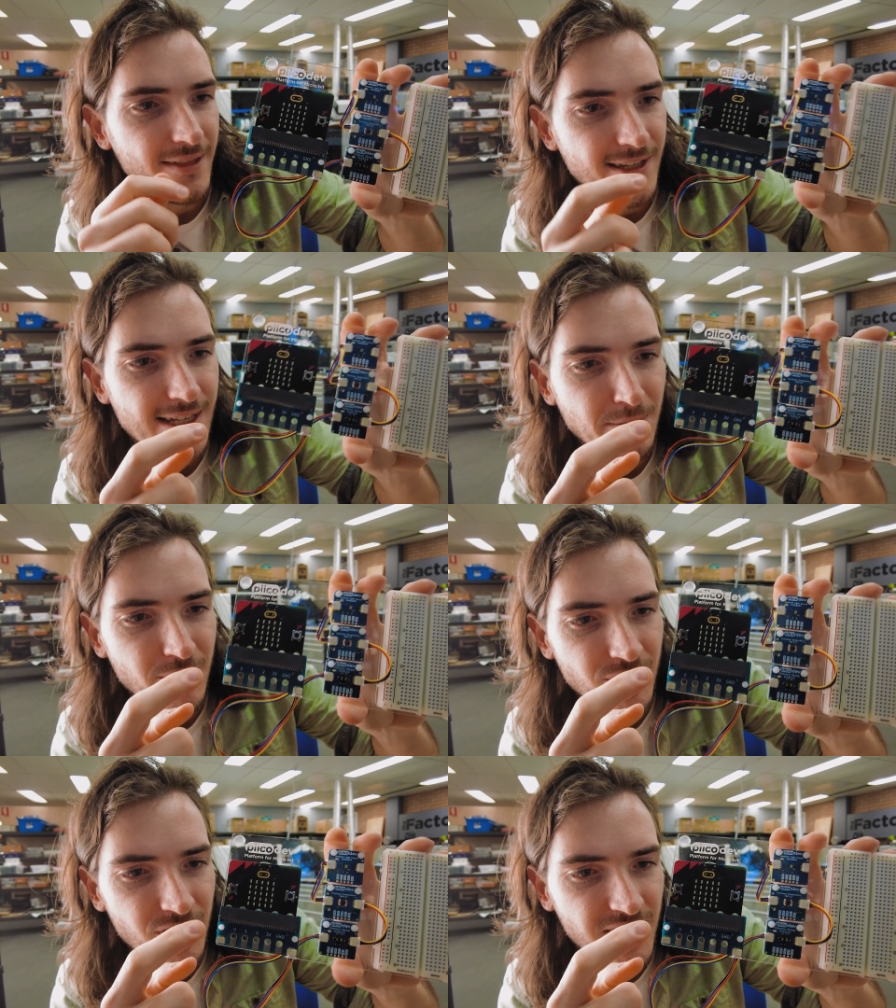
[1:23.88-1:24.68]
And the
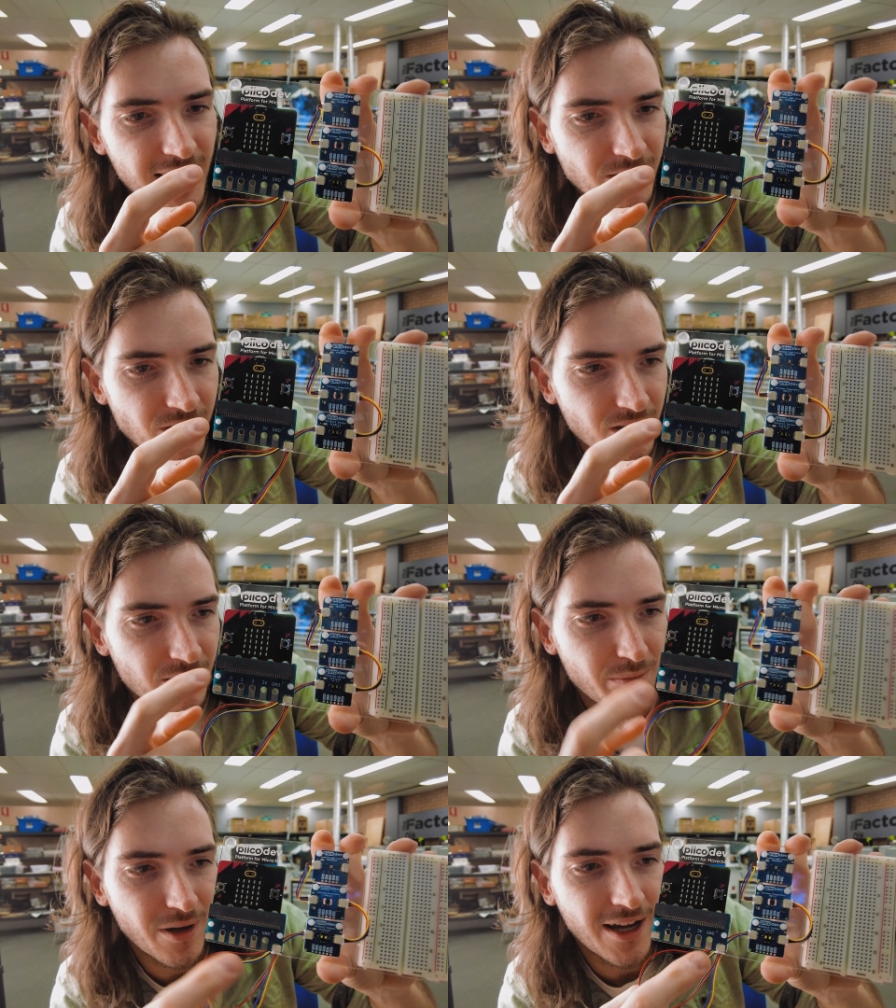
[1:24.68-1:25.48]
adapter is just held
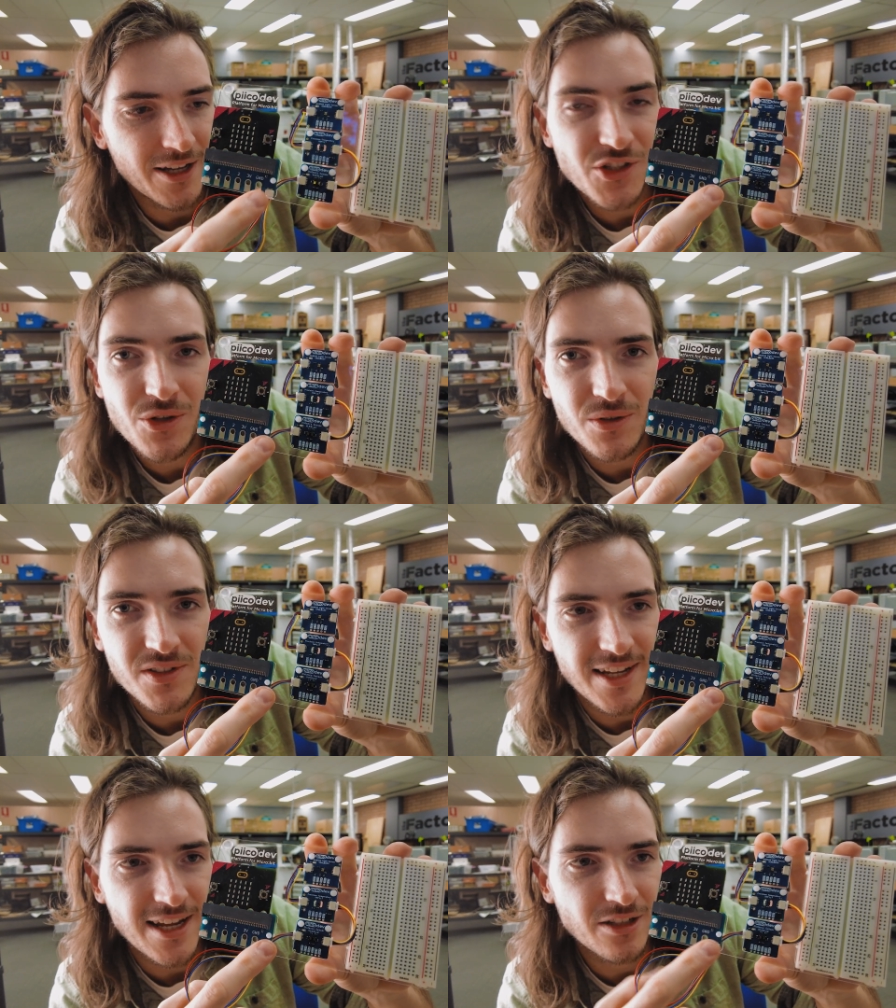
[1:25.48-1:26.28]
on by two
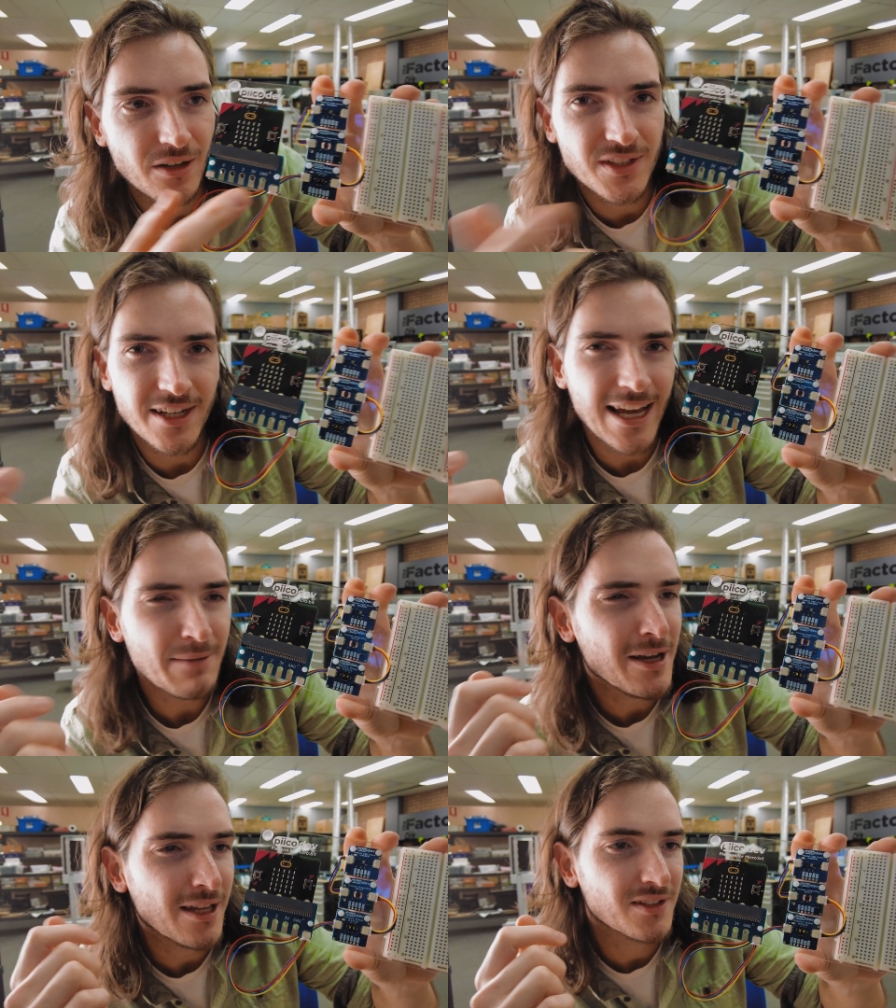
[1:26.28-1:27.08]
standoffs. And I
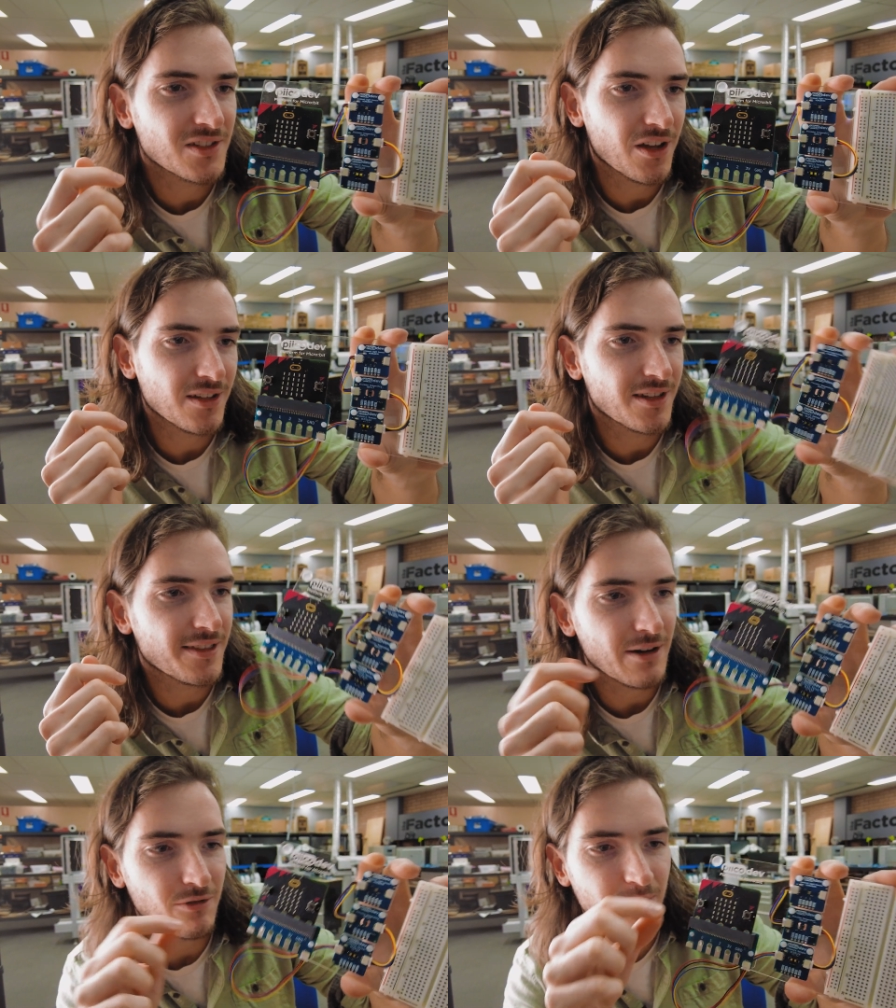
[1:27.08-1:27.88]
had my concerns
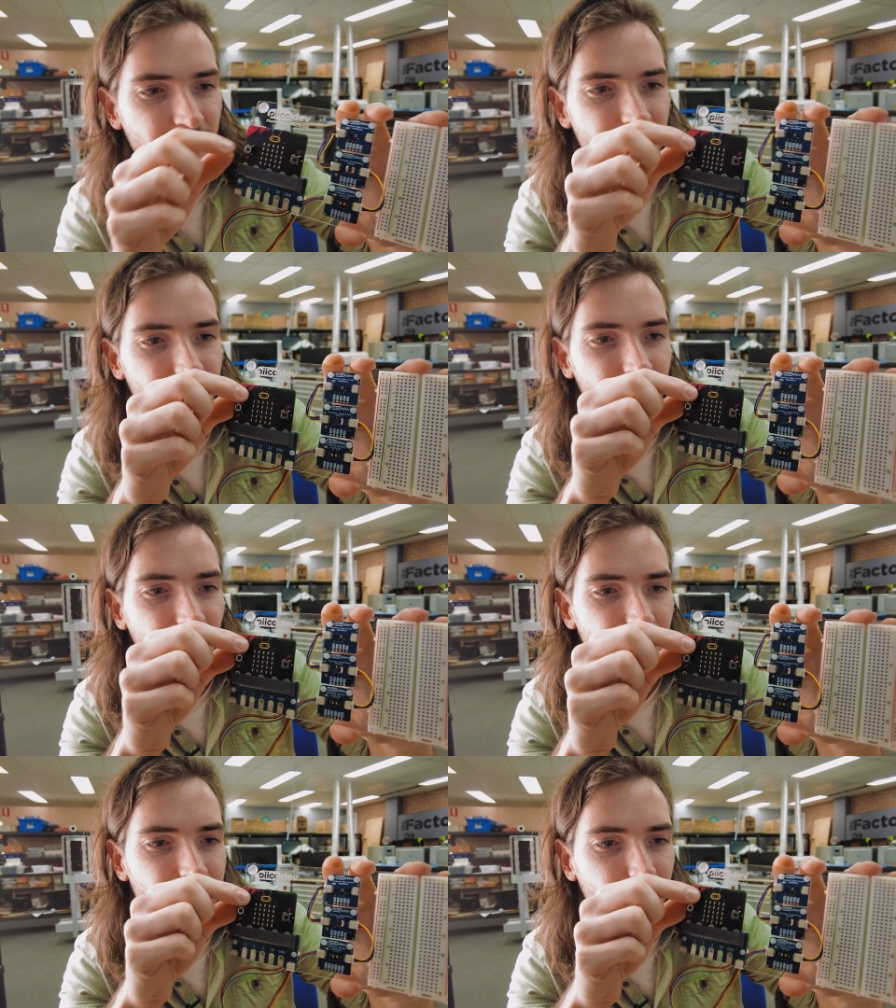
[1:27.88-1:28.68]
that that would be
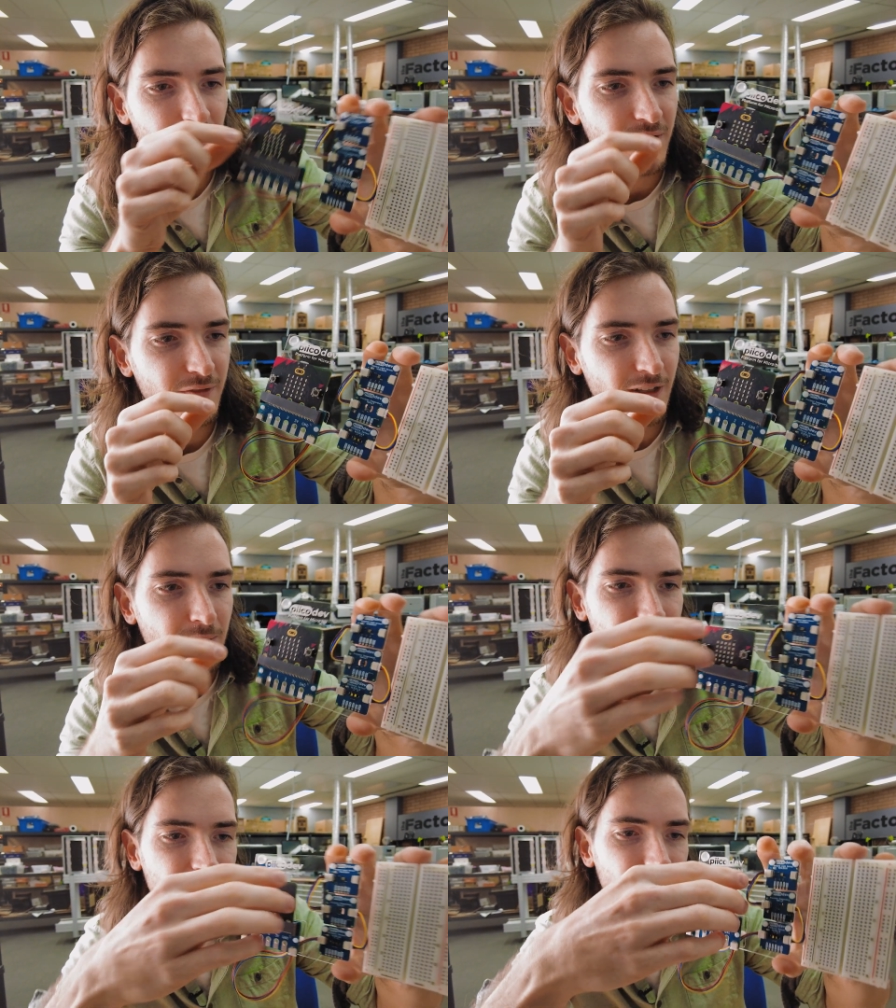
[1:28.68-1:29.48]
a little bit
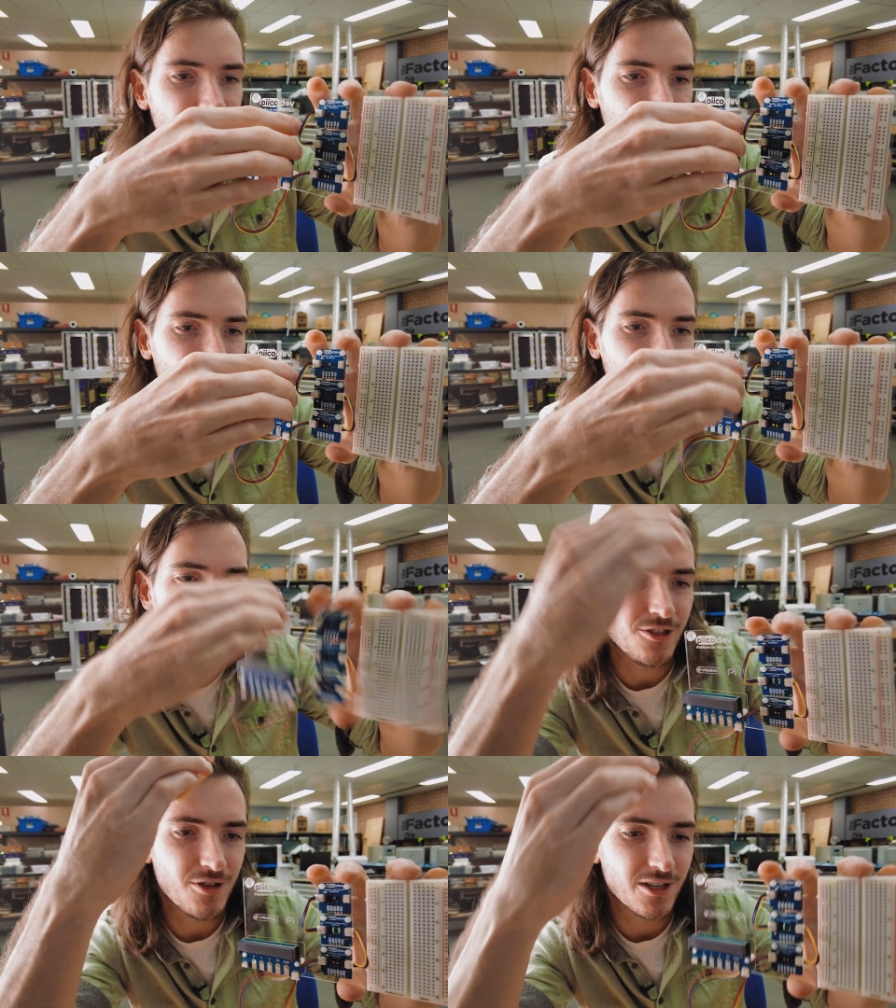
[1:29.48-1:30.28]
flimsy, but
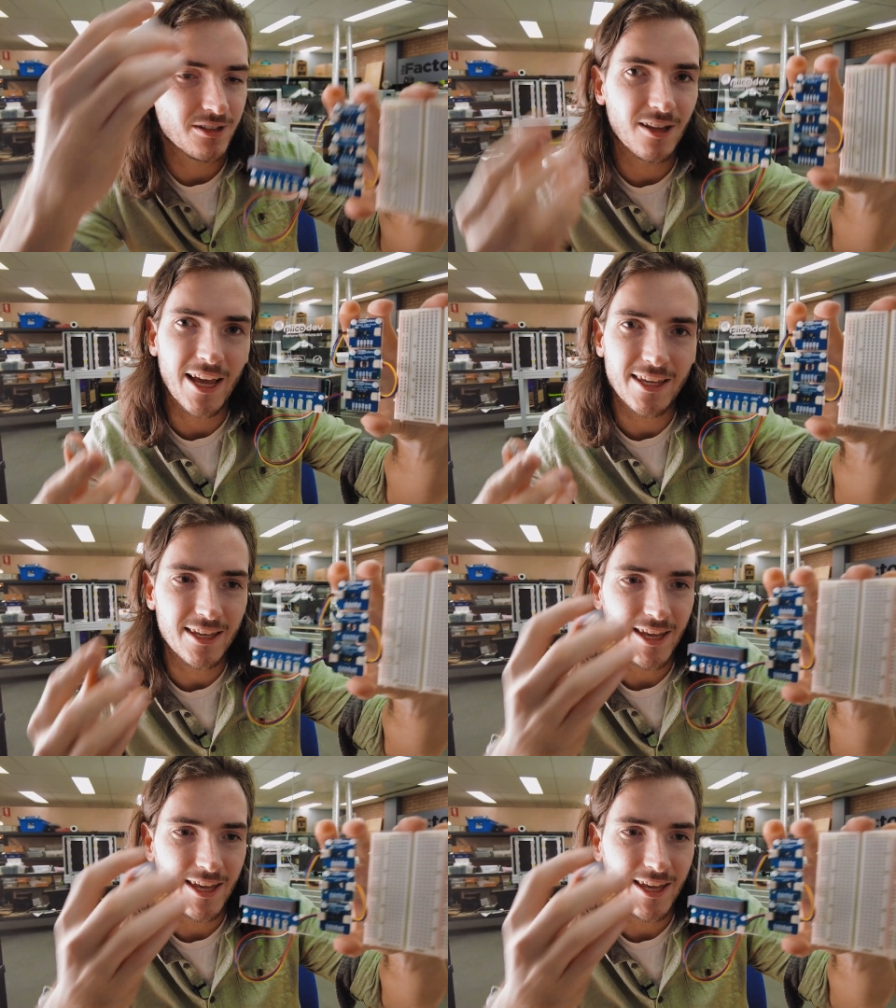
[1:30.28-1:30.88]
actually you can like